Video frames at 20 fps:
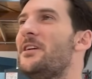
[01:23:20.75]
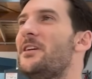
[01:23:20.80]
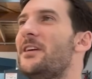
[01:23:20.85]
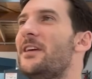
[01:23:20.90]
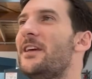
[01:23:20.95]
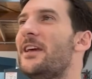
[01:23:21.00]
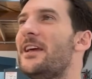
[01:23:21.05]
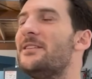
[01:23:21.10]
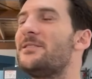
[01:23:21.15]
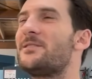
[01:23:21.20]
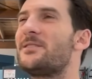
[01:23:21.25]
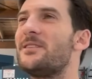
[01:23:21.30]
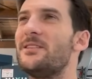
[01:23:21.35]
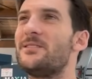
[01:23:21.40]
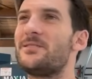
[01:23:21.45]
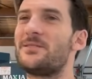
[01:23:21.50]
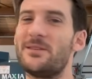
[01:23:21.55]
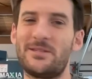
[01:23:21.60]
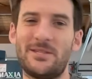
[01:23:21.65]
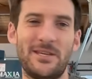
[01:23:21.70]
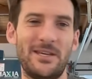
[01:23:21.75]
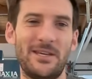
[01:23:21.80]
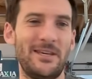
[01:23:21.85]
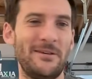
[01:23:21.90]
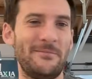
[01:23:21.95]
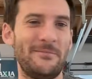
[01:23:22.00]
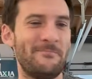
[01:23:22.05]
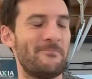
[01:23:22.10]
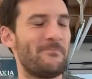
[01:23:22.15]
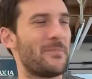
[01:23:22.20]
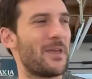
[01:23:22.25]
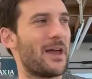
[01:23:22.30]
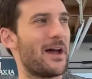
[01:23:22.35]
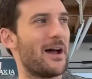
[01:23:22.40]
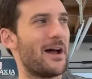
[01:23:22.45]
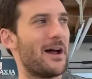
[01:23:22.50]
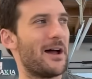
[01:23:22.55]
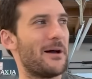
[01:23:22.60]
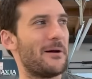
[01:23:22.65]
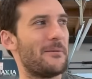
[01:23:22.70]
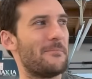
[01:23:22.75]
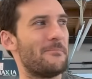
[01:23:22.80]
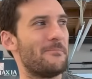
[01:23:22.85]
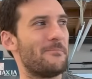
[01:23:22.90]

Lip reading: it's the team. I